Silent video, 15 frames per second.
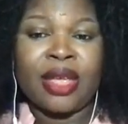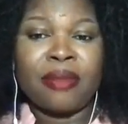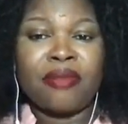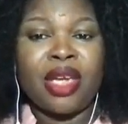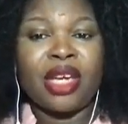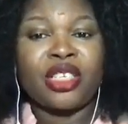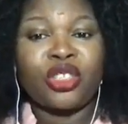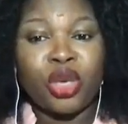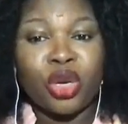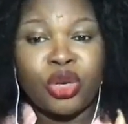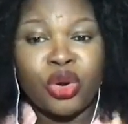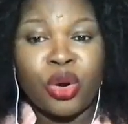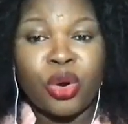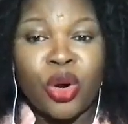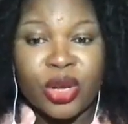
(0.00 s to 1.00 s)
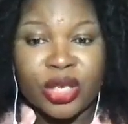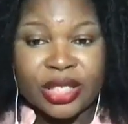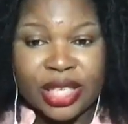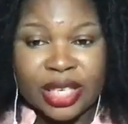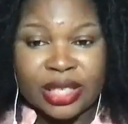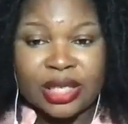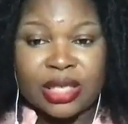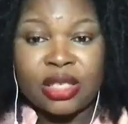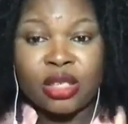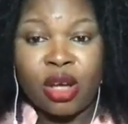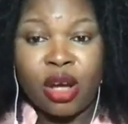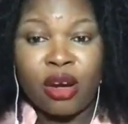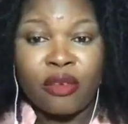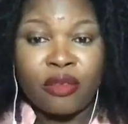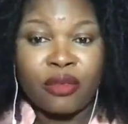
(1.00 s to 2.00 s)
Make sure your content
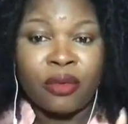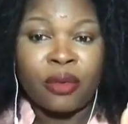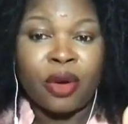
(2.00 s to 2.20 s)
solve